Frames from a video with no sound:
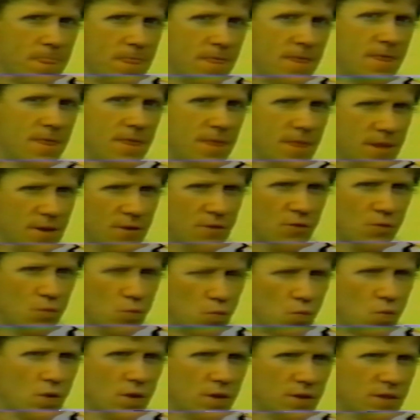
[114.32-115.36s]
This
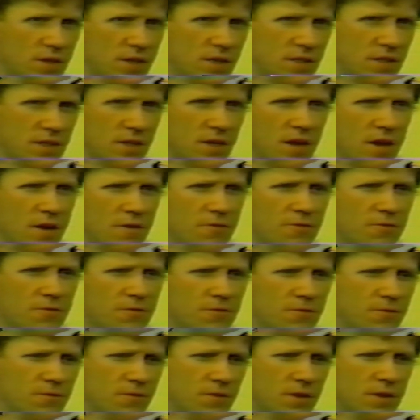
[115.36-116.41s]
was a tough
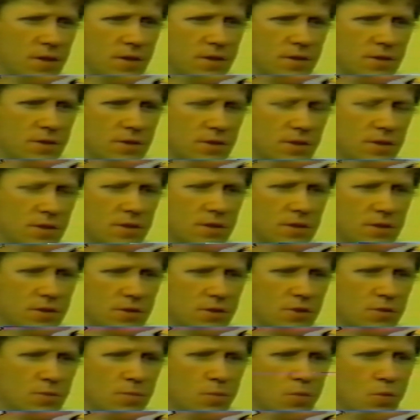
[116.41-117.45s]

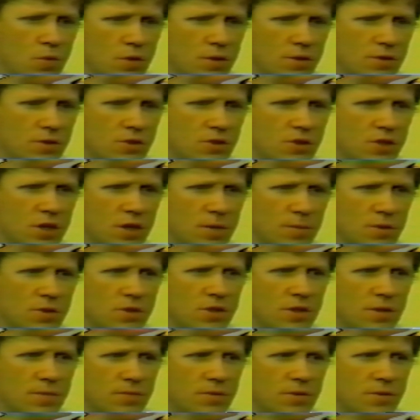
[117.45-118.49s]
sports
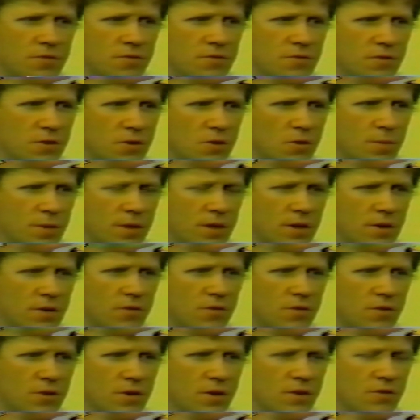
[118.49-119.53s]
chairmanship to fill
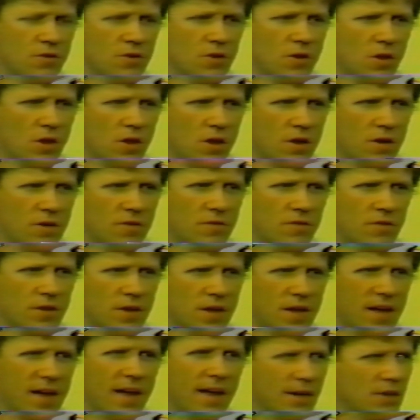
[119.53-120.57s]
because there isn't a lot of
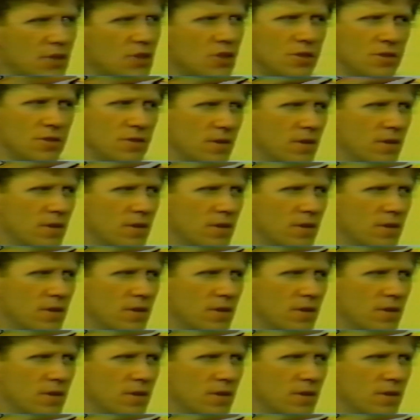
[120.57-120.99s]
action